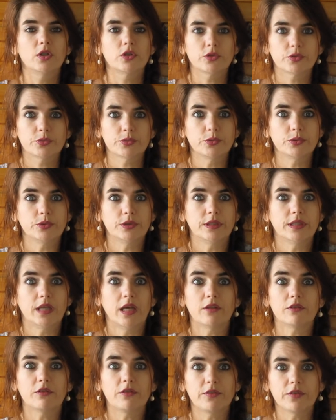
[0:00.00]
truly
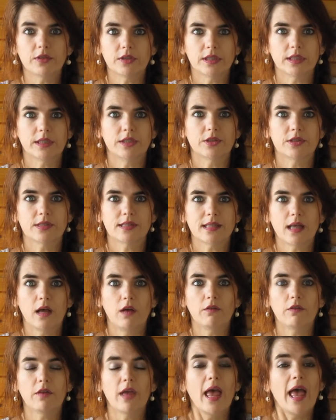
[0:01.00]
and fully
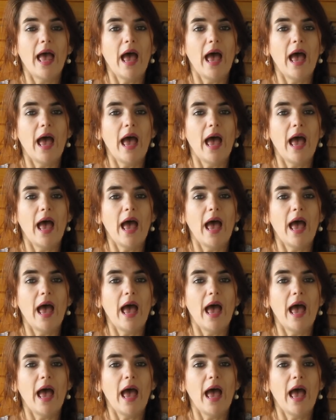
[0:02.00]
yourself.